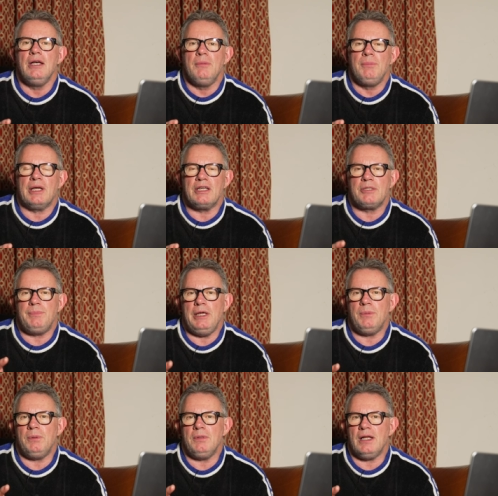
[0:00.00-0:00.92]
because
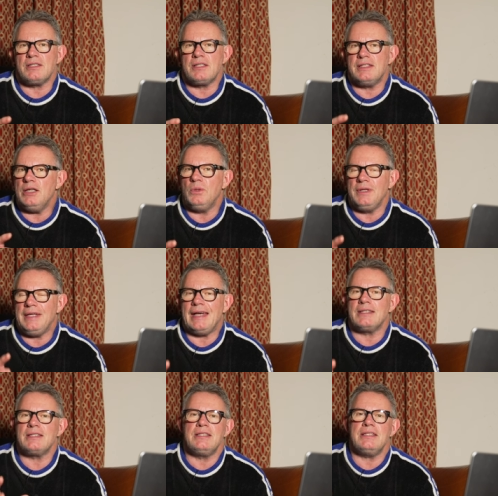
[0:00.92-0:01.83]
people are still
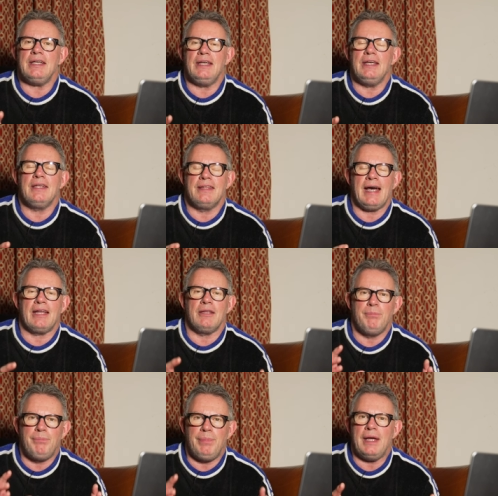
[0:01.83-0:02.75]
yet to see
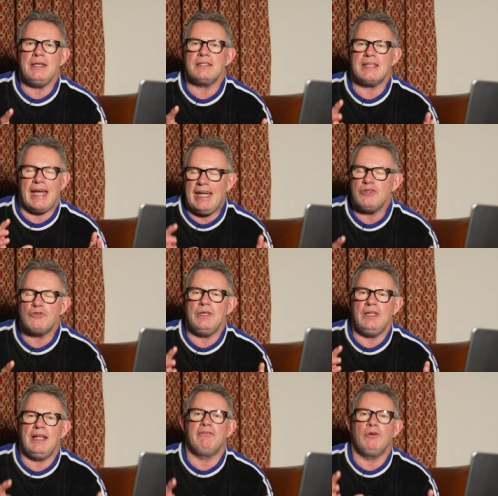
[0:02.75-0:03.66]
that base
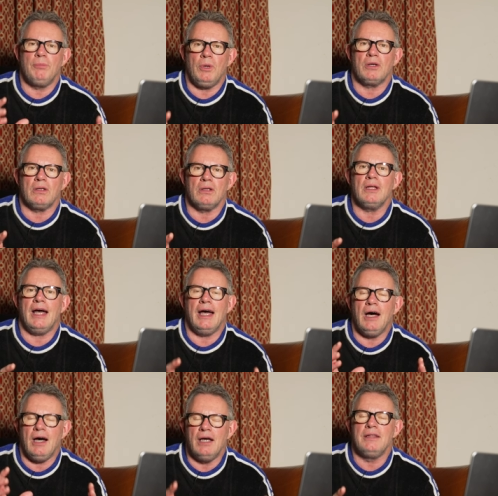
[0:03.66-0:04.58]
entry level model
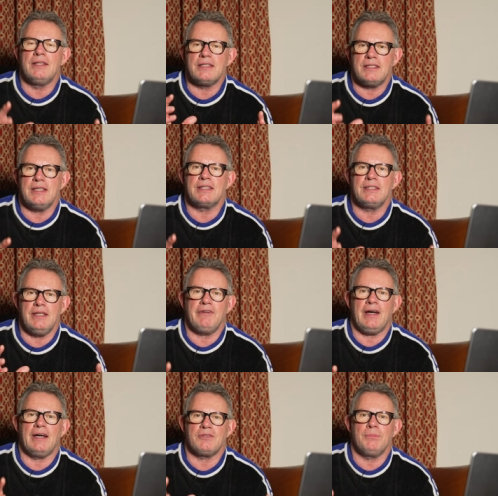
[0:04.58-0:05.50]
at under
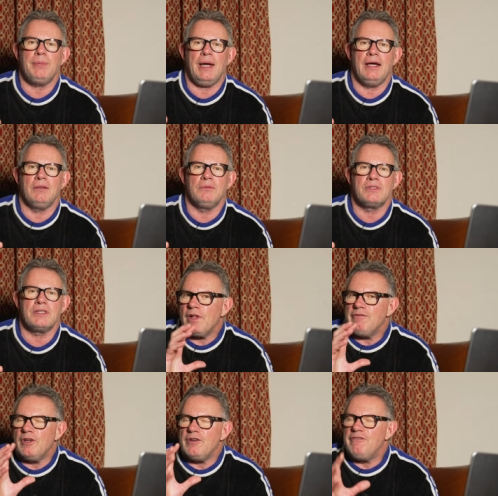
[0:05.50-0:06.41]
£60,000.
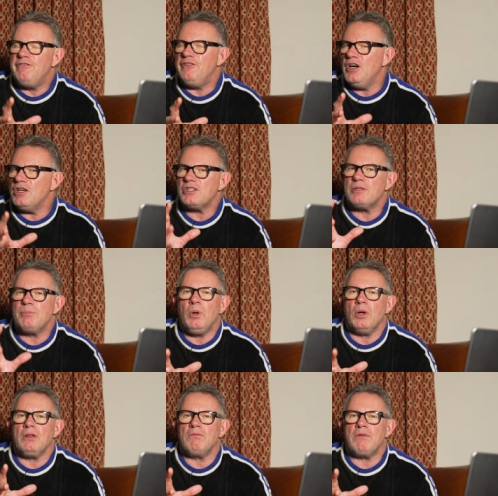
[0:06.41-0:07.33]
For the first
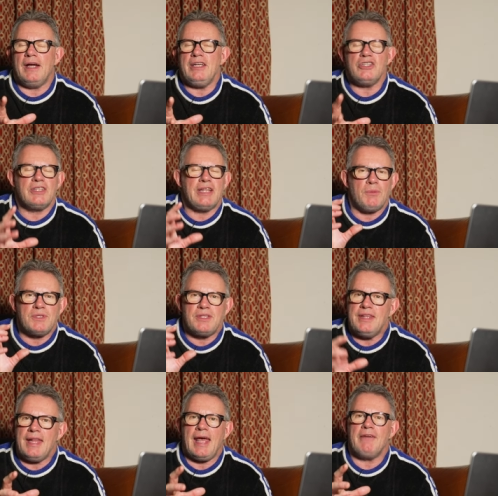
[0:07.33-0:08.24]
model range, that was
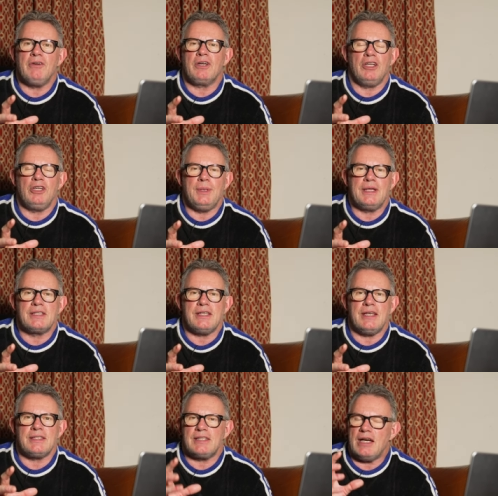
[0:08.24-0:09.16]
never going to
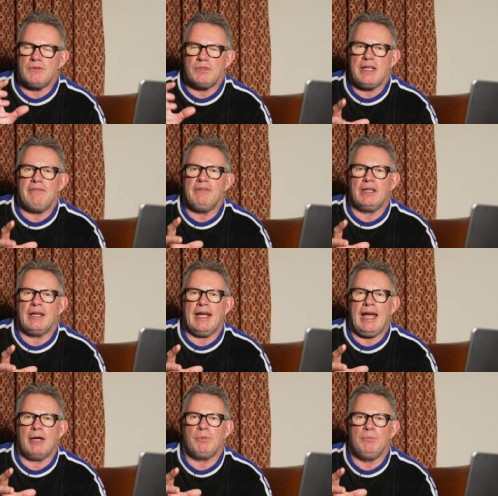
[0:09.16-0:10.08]
exist. That was never going to
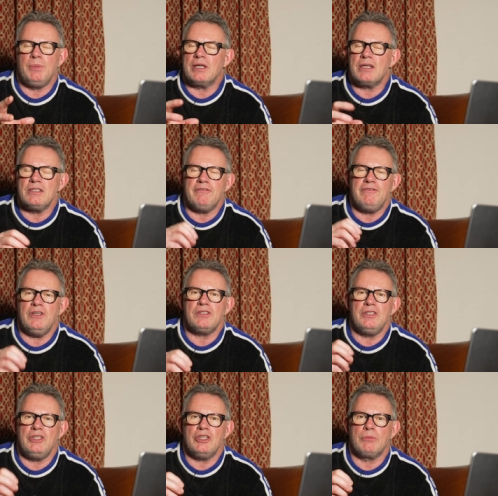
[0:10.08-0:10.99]
happen because the
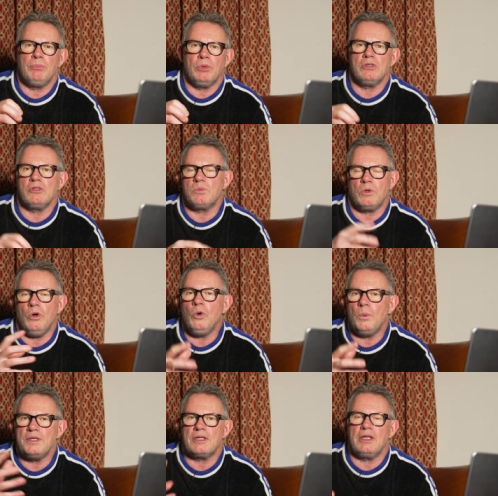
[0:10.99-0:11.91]
first edition models were
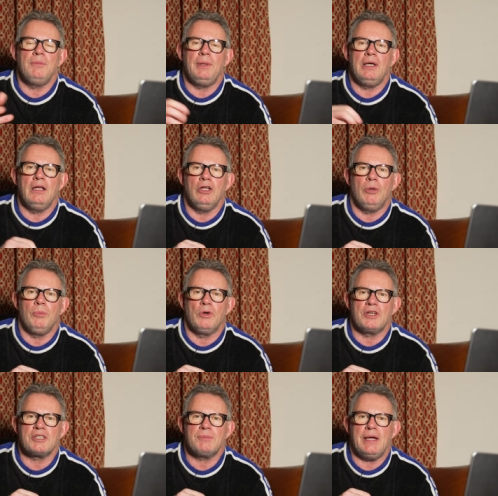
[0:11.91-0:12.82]
always going to be a lot
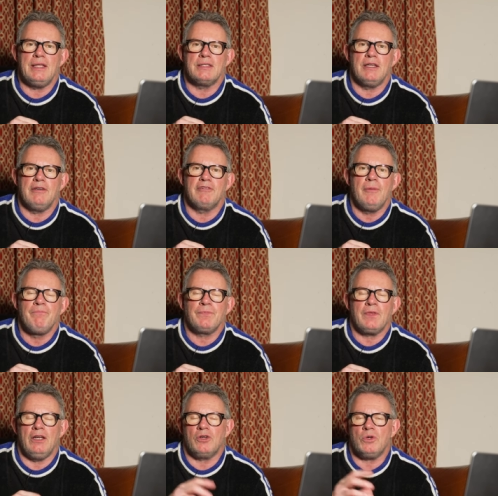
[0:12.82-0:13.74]
more expensive.
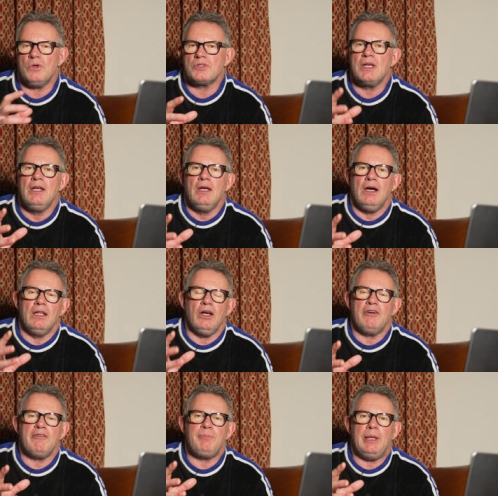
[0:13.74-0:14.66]
And of course, a lot of